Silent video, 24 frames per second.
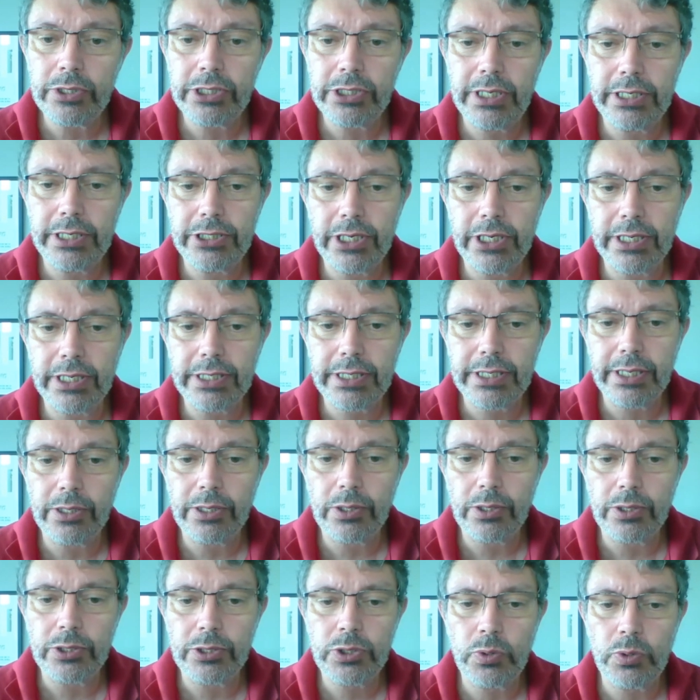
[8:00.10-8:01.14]
teaching
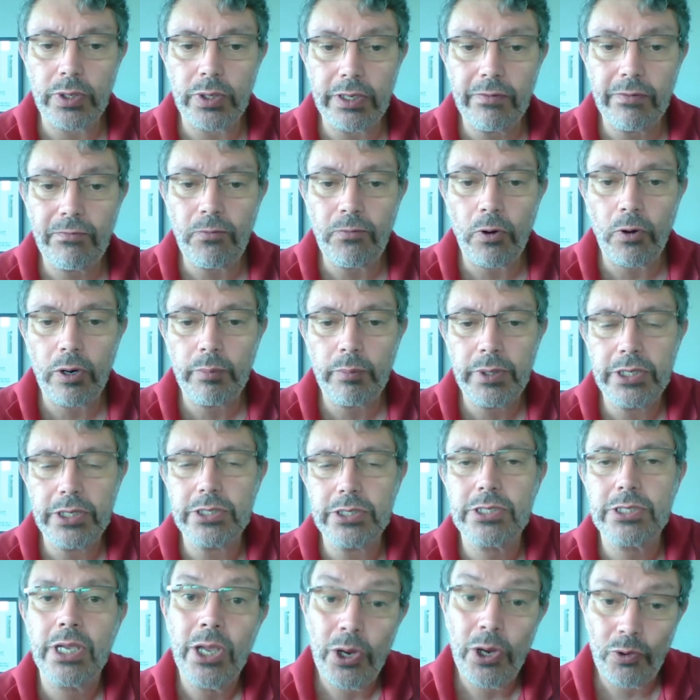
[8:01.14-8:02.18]
skills to inform
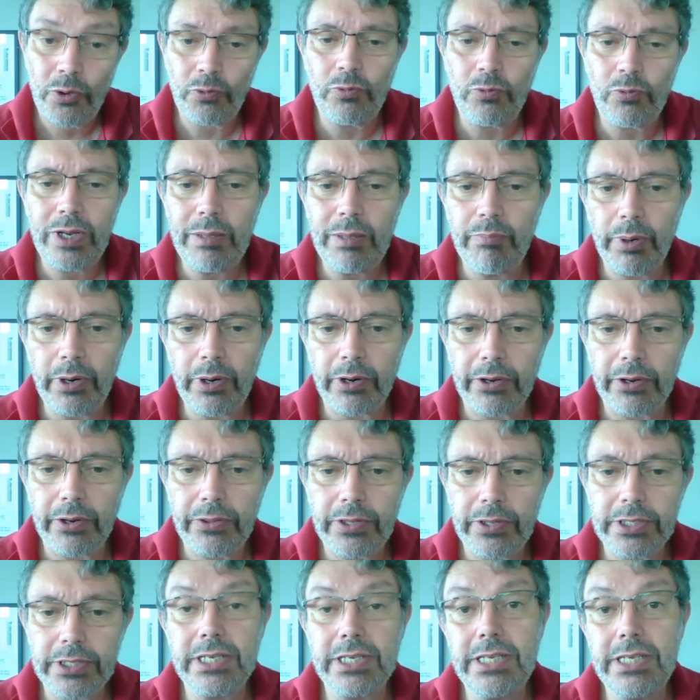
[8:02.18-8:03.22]
his rebirth
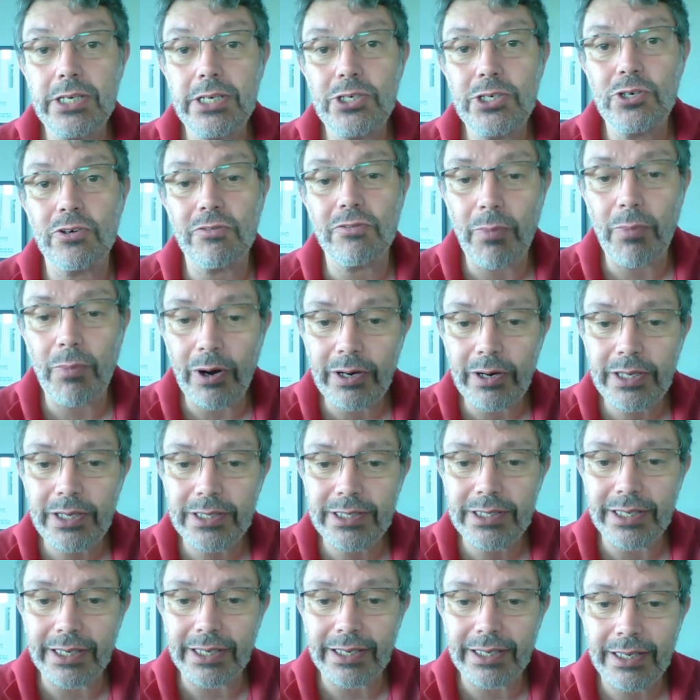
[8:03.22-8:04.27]
as a teacher of
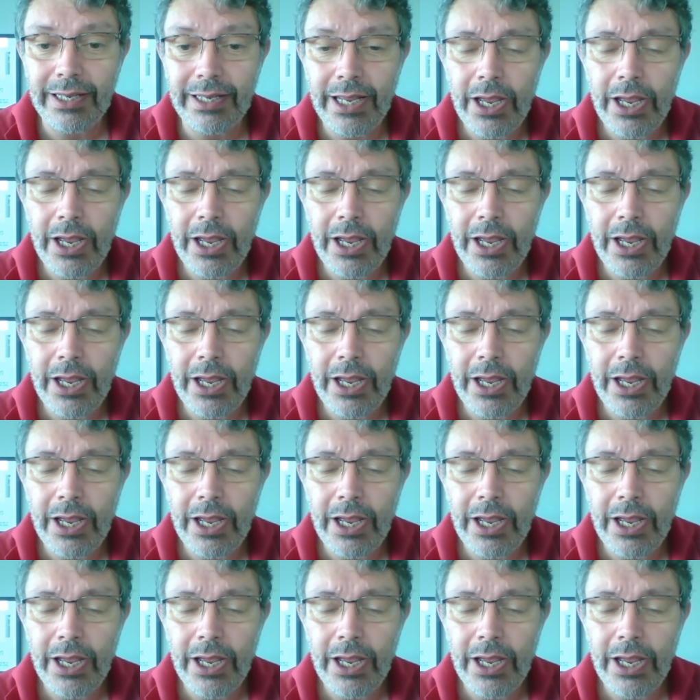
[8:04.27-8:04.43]
marketing